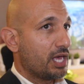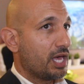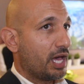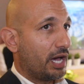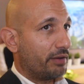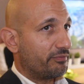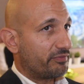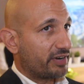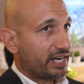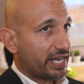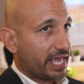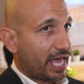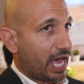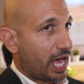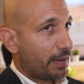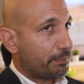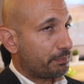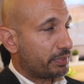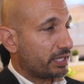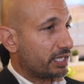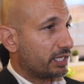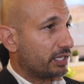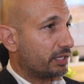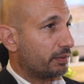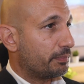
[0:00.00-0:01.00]
I'm very
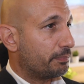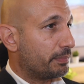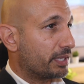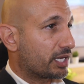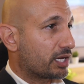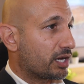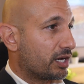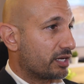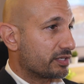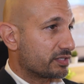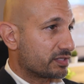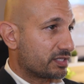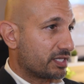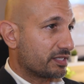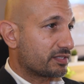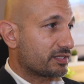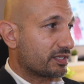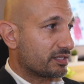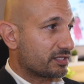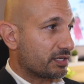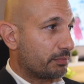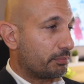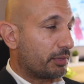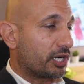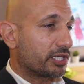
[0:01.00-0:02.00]
happy because this
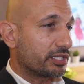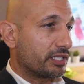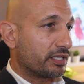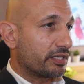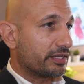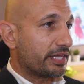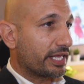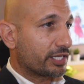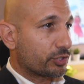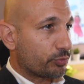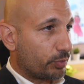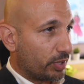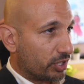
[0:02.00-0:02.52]
is a model that